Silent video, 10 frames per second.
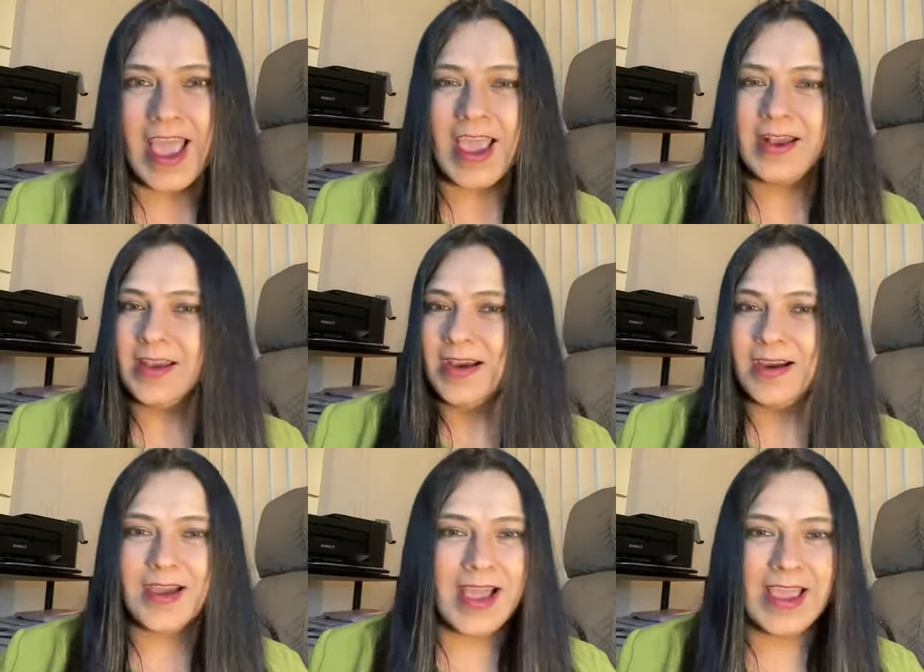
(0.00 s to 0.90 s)
and
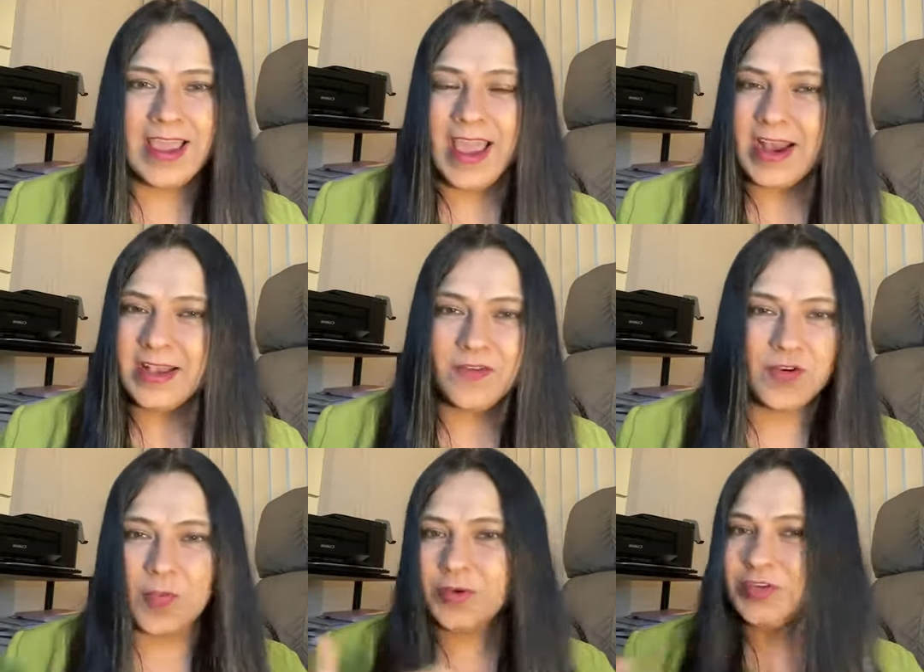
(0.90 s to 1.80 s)
I had
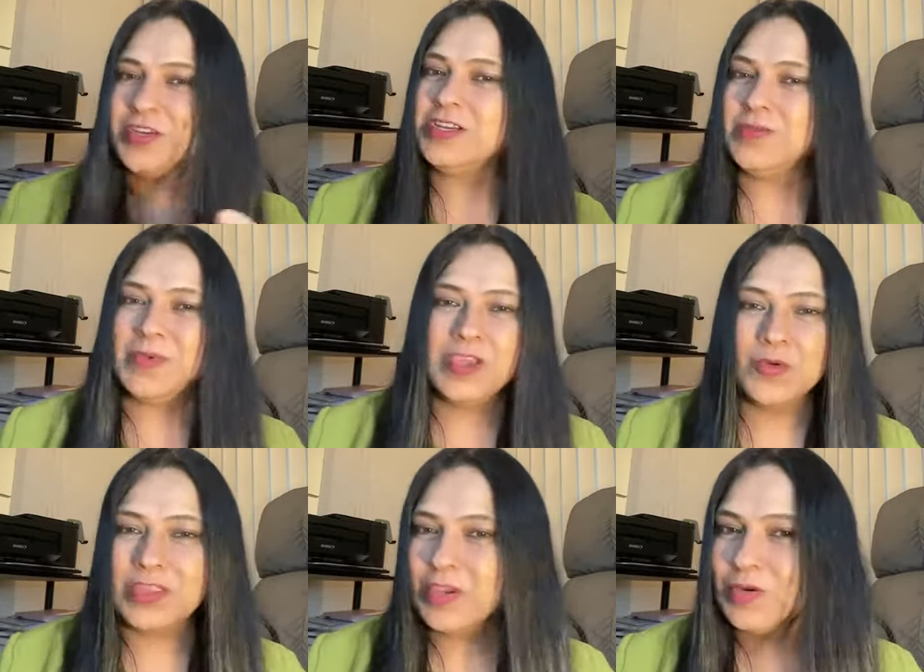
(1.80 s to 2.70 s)
never opportunity
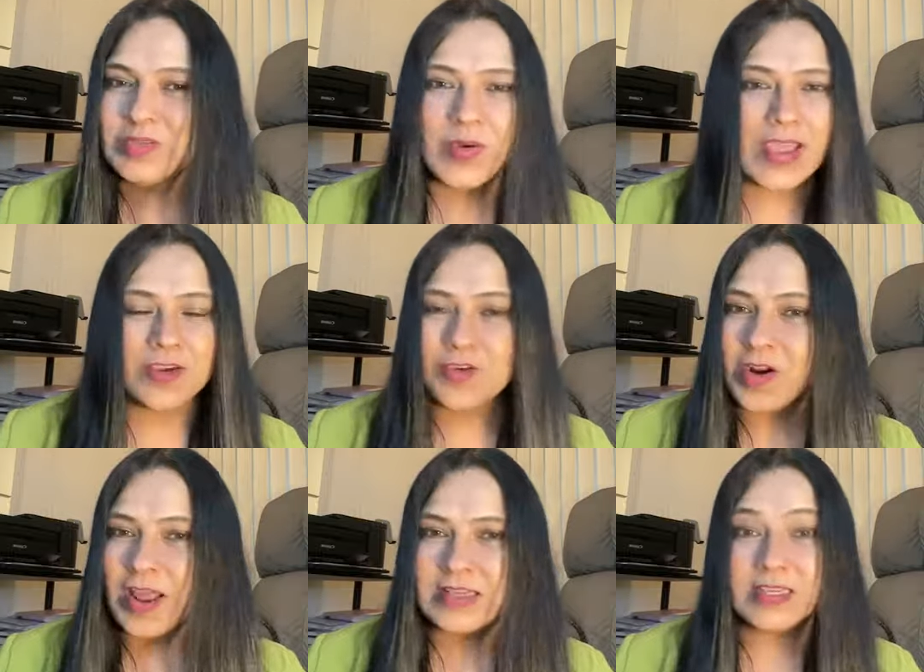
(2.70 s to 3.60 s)
being with you, so I could
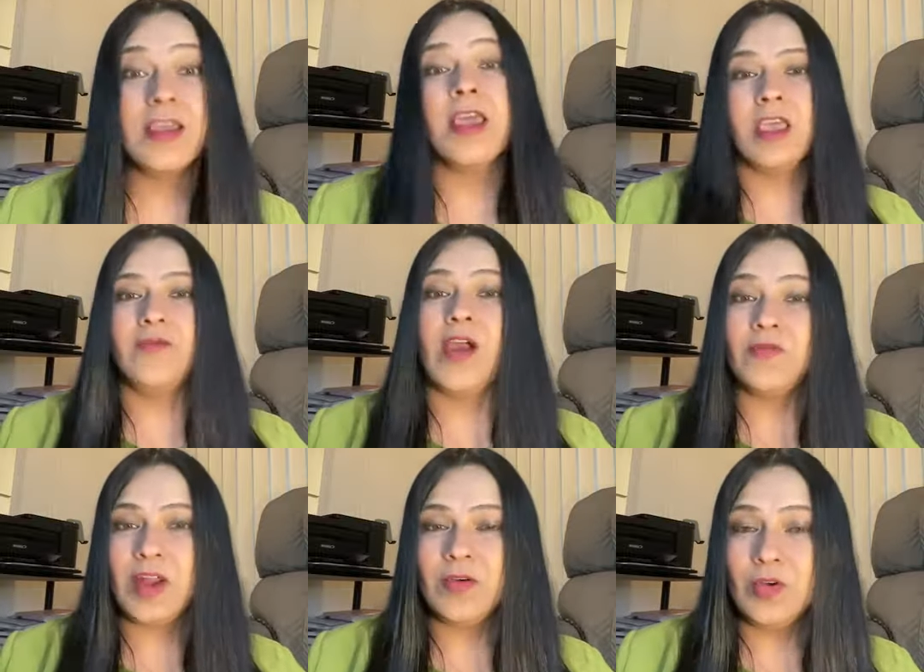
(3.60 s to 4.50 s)
not answer. If I
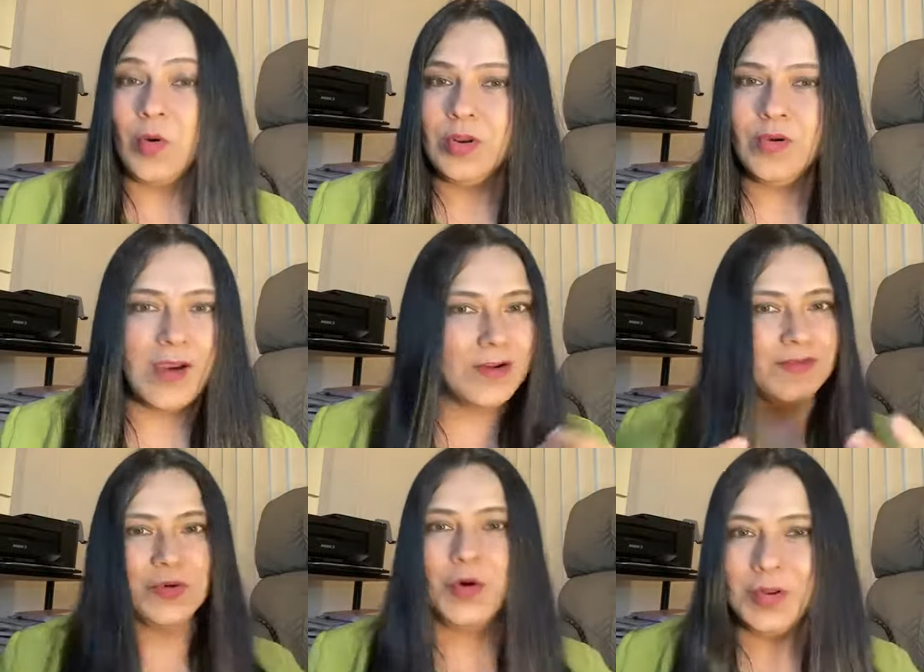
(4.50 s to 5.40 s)
would have known you, I would
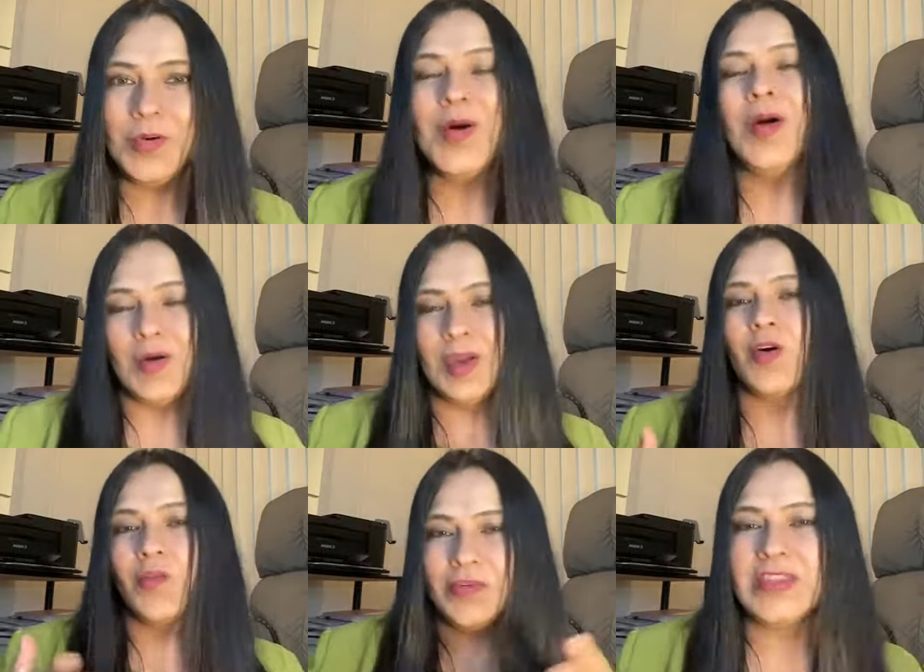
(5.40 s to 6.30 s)
have told you, okay,
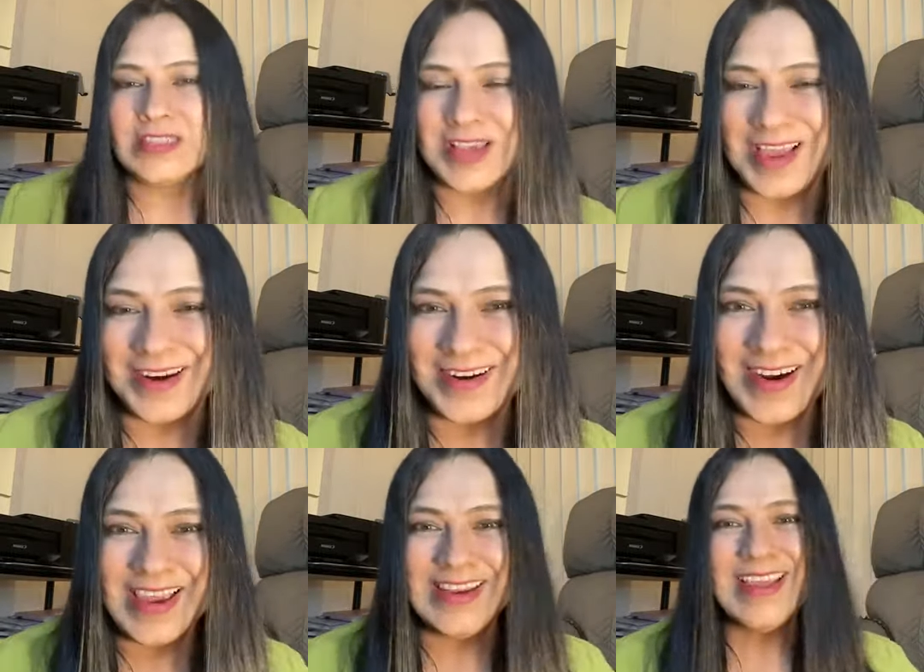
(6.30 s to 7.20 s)
go for this color,
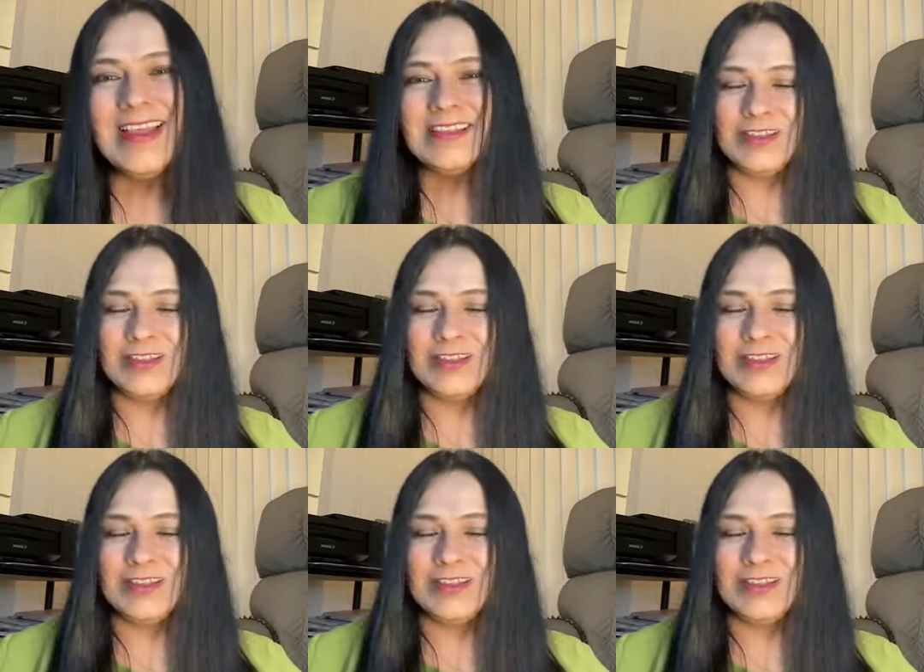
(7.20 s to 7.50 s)
right?